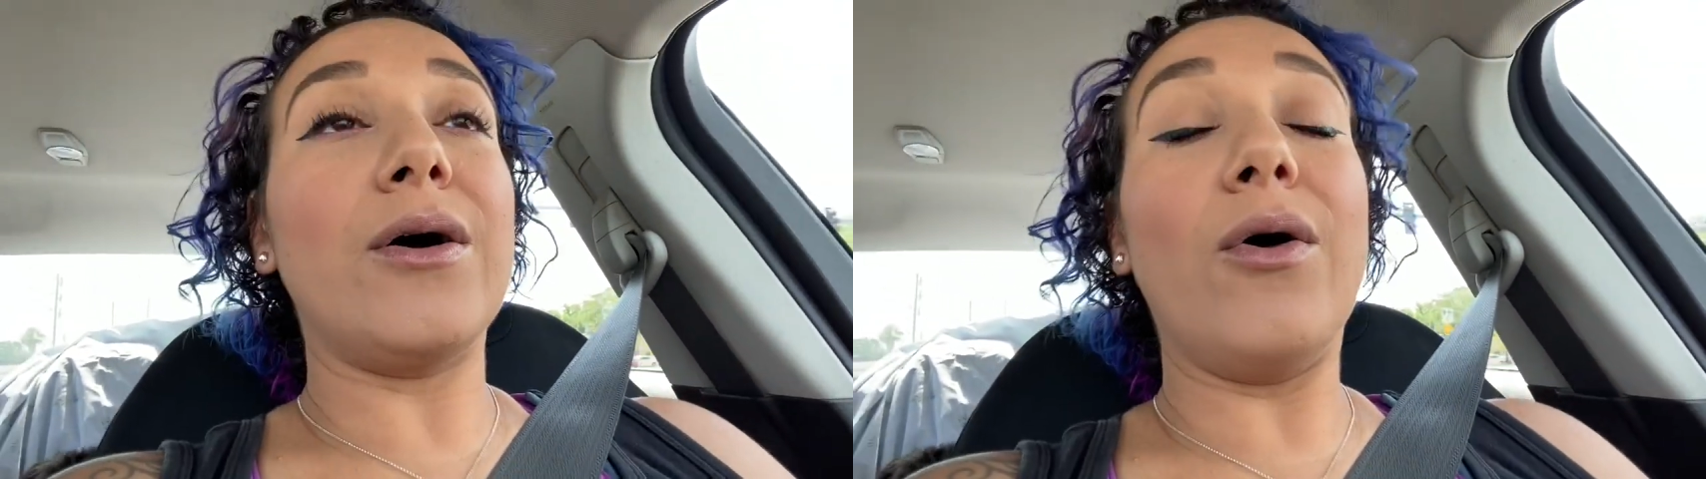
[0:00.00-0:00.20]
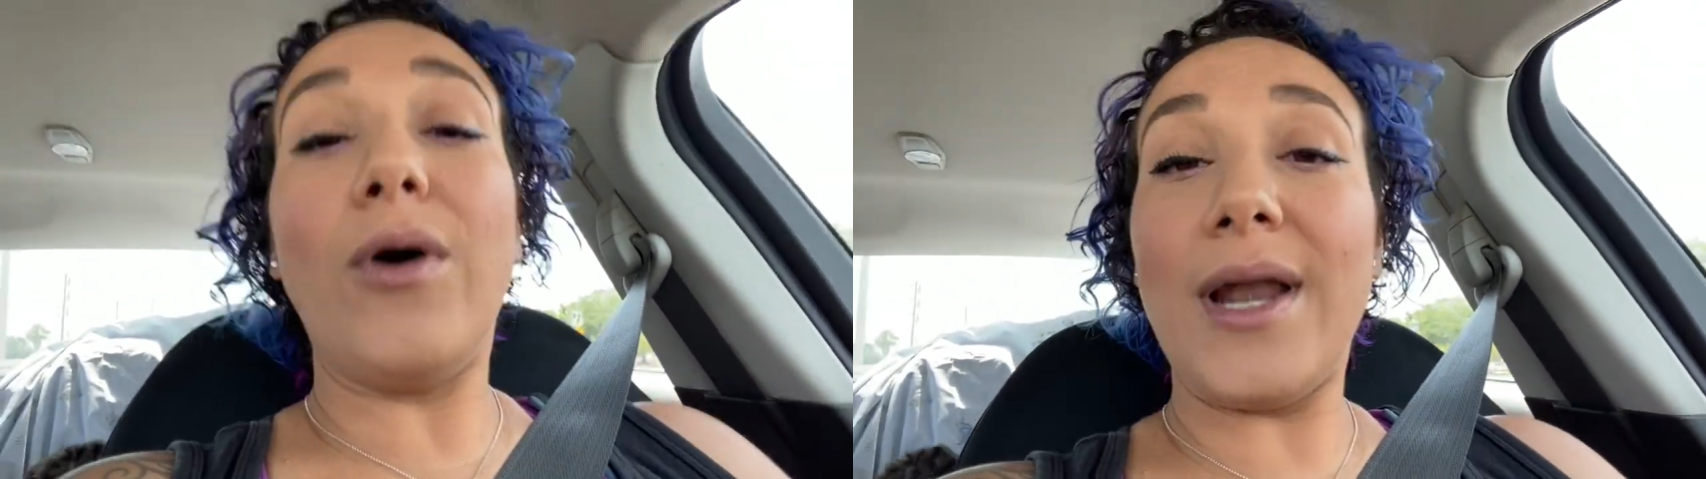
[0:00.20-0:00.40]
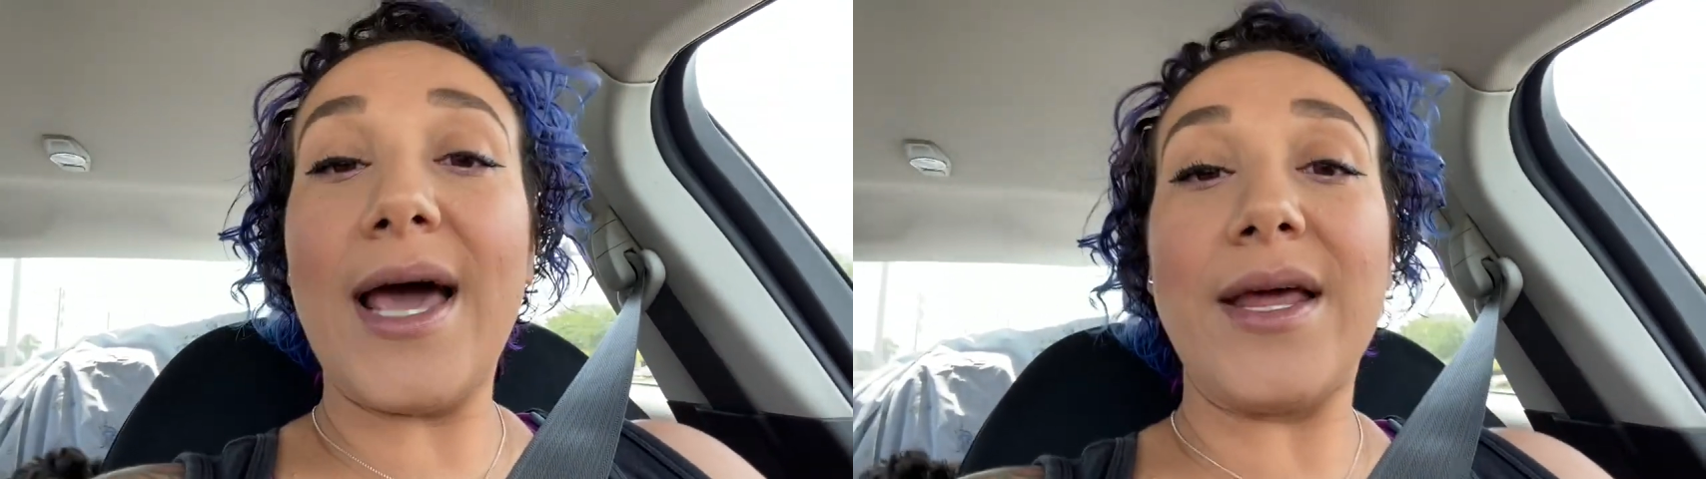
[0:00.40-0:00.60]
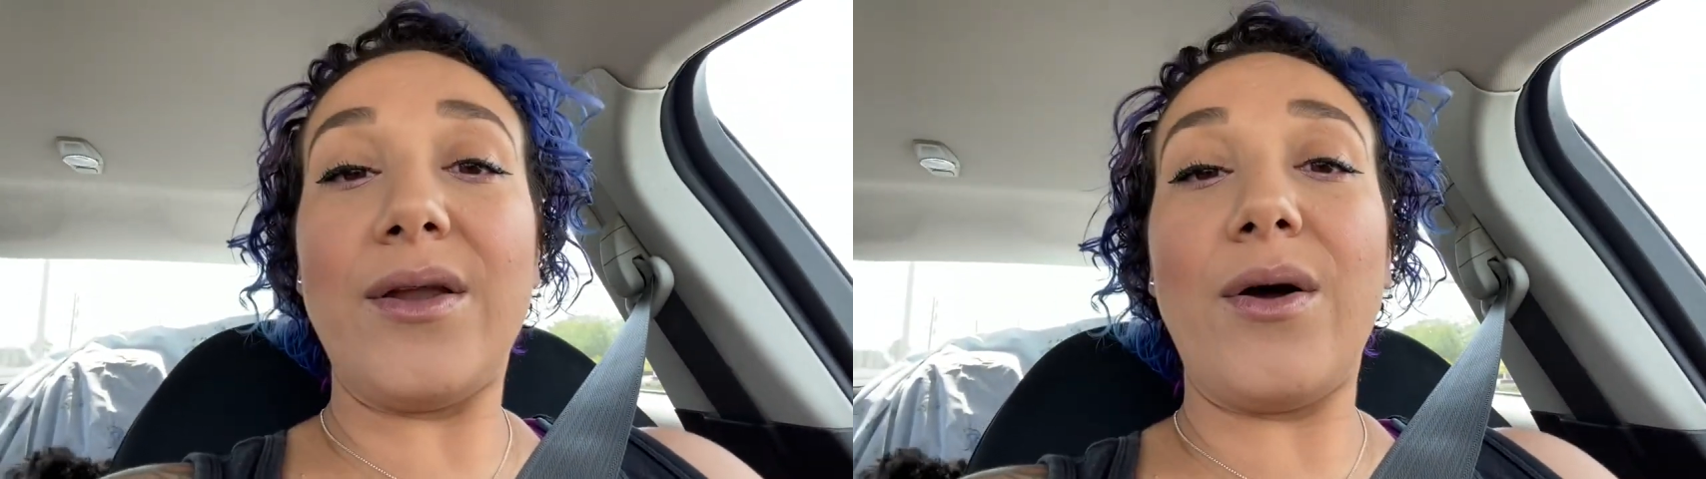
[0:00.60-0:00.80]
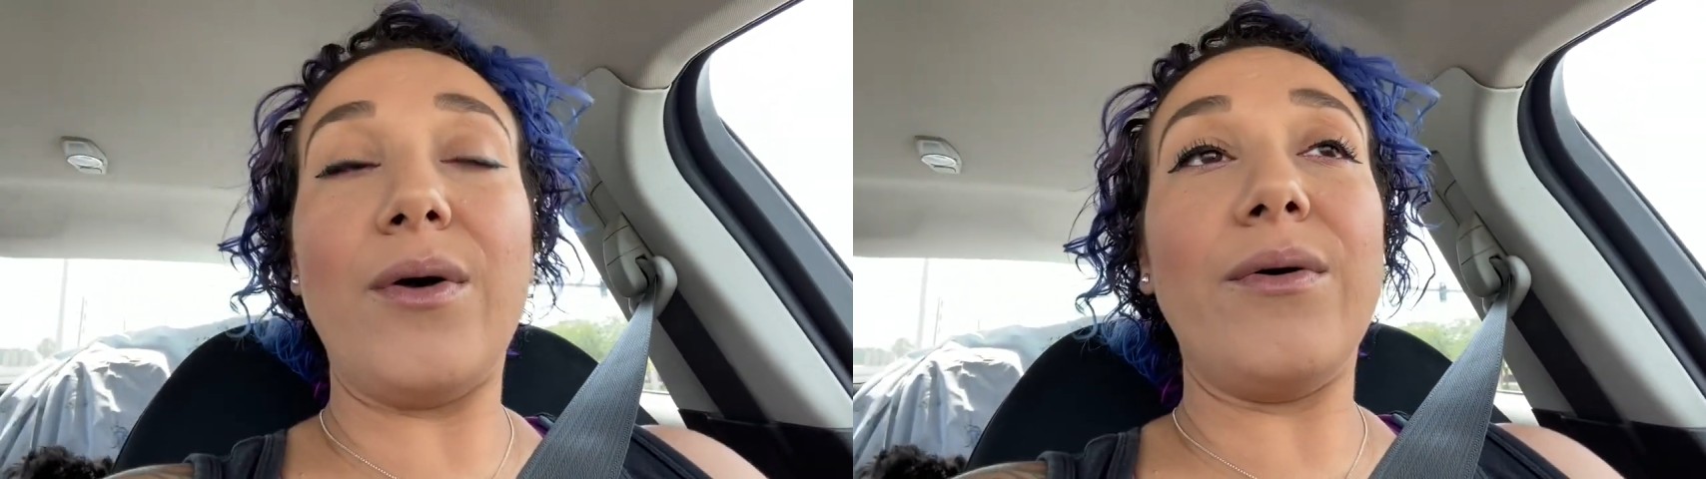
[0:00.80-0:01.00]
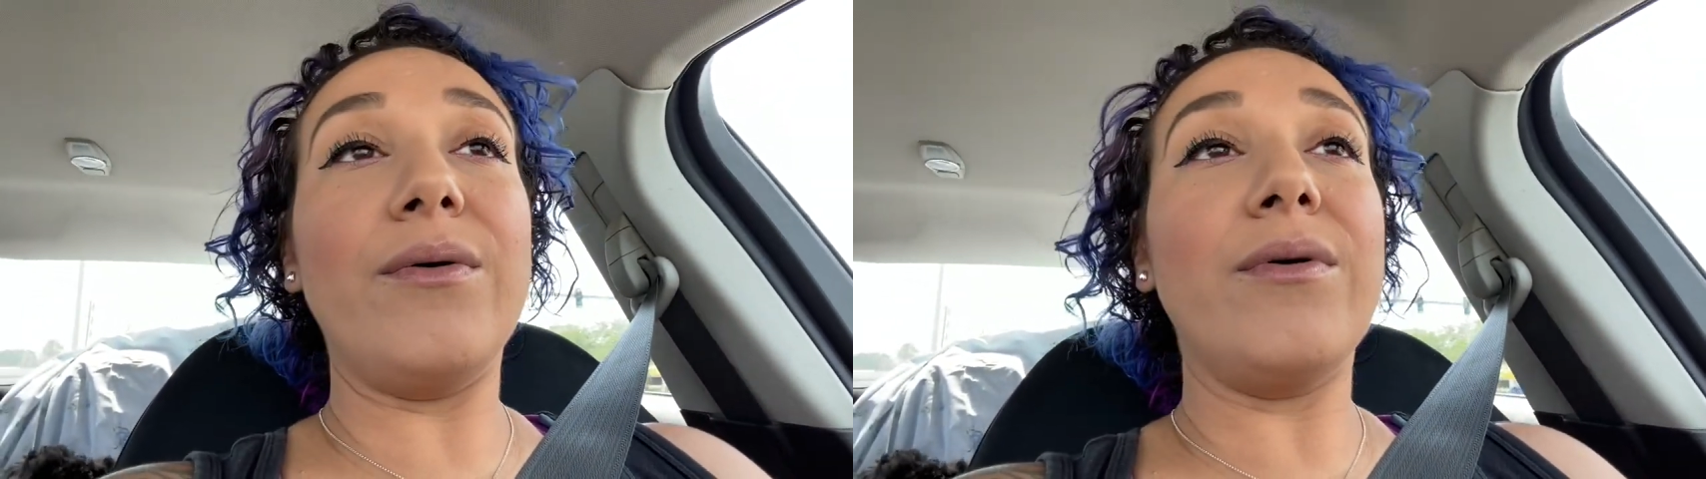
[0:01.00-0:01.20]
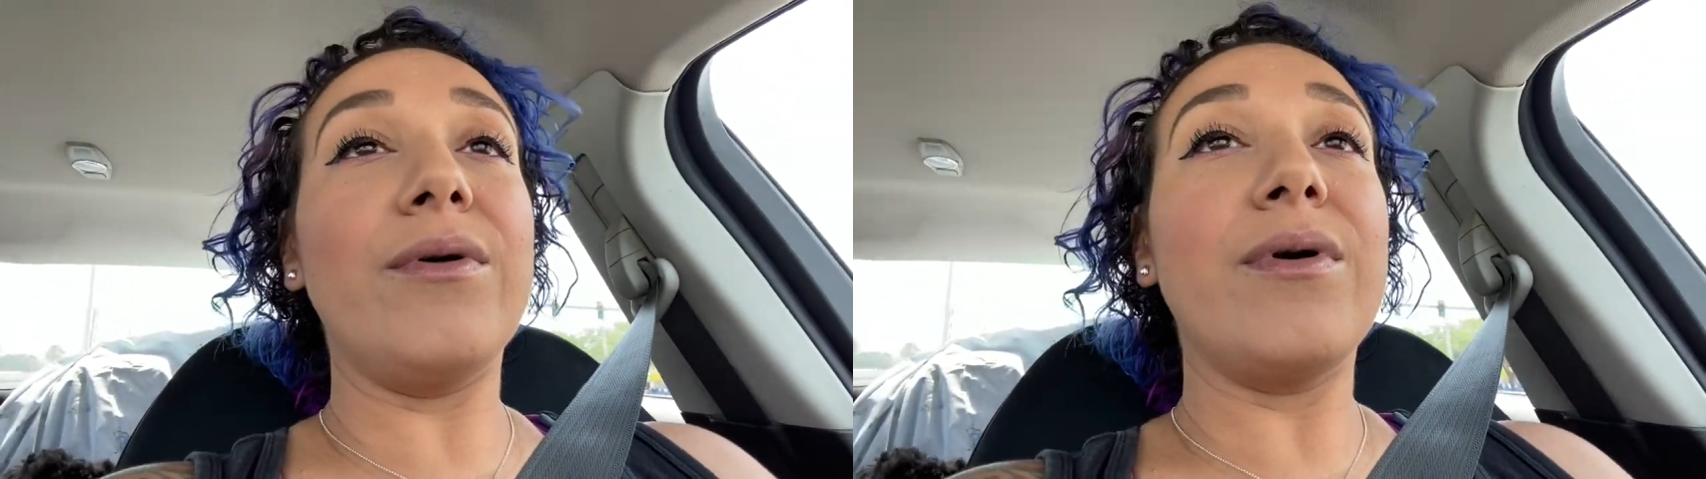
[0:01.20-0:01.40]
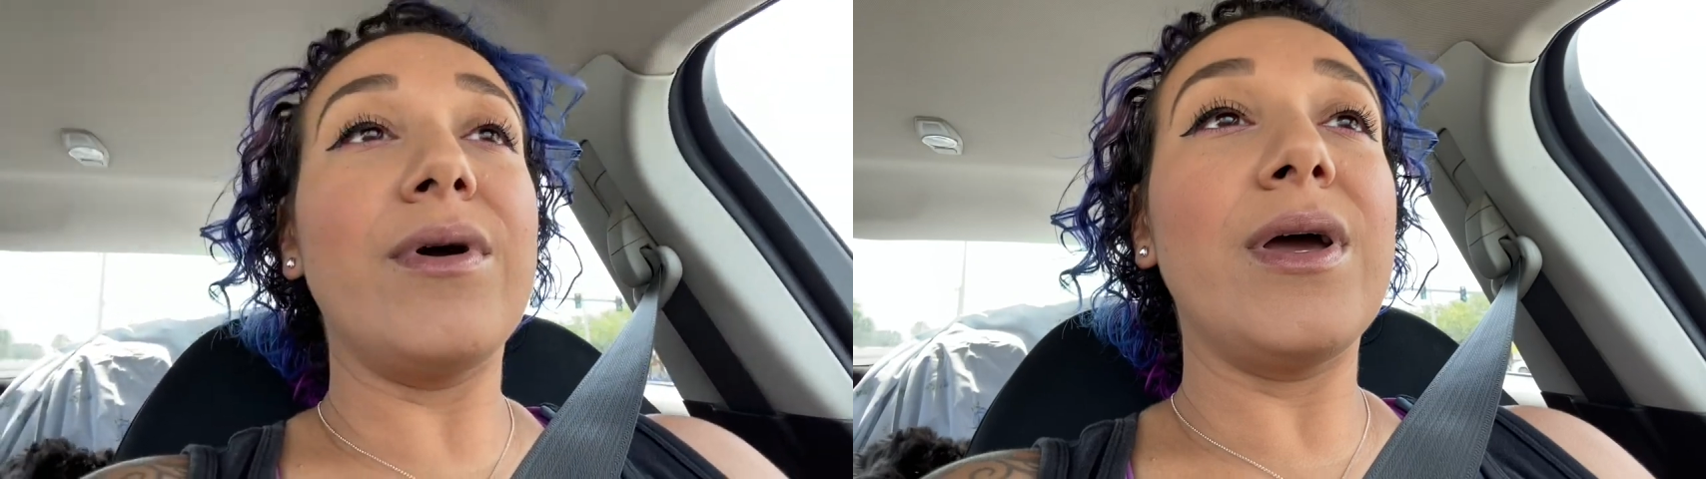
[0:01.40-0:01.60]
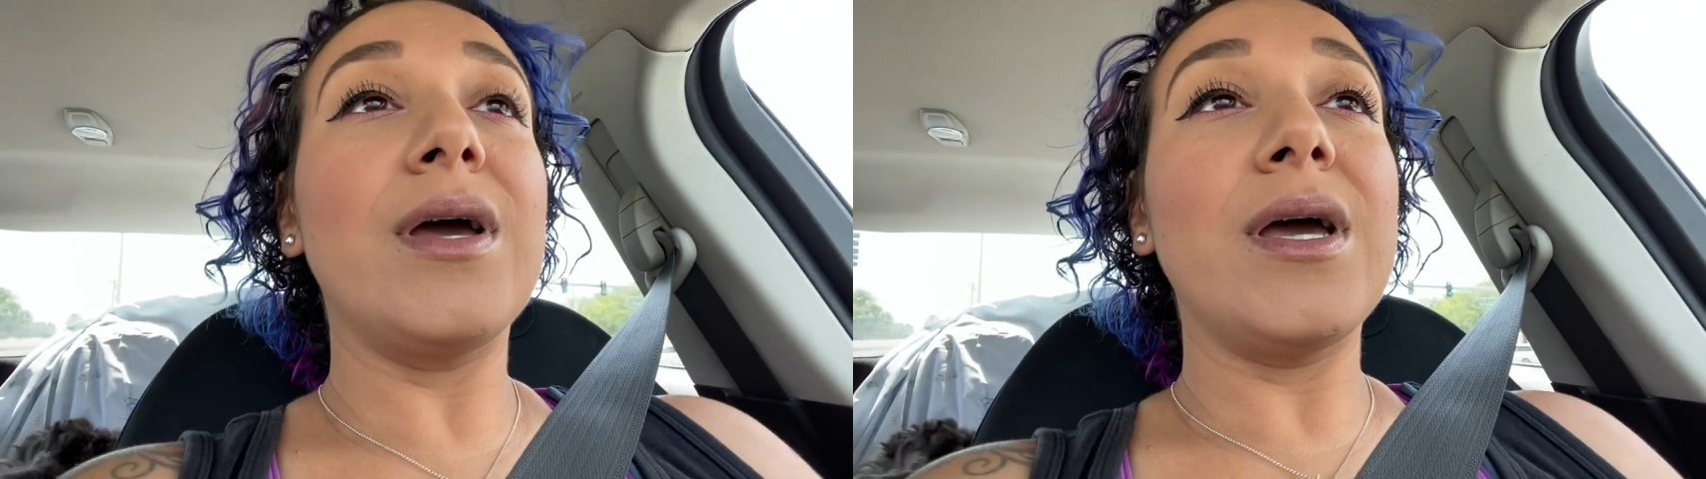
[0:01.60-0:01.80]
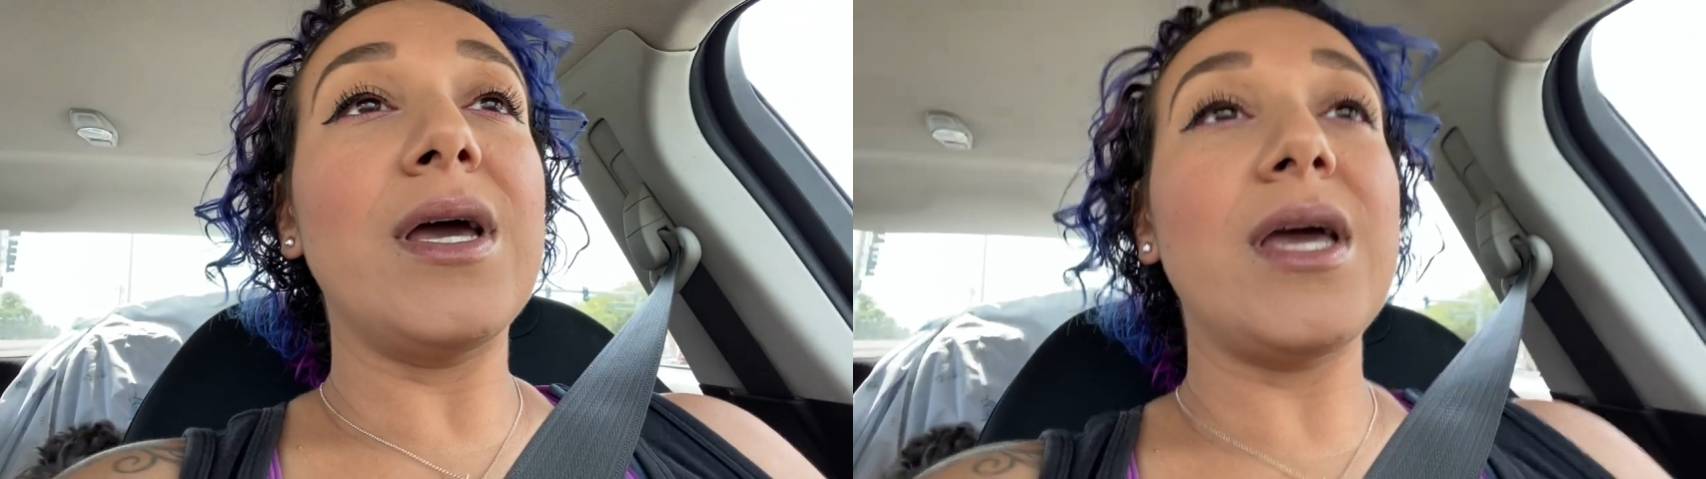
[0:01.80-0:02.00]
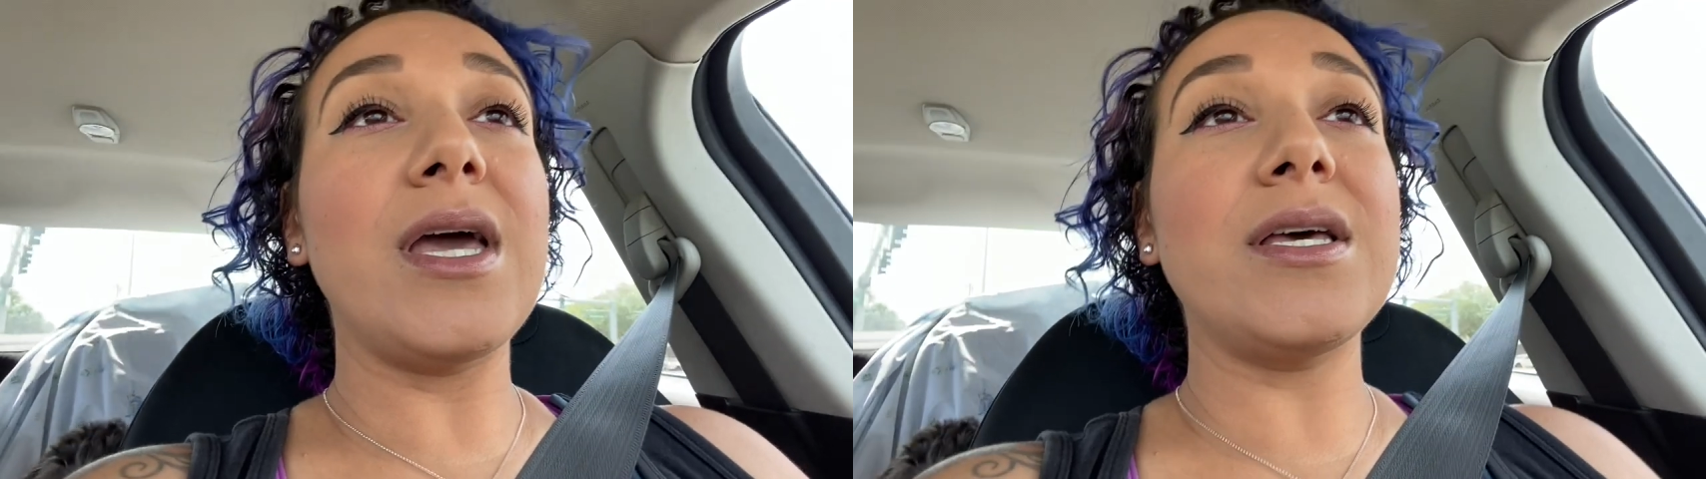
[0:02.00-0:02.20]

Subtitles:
All I know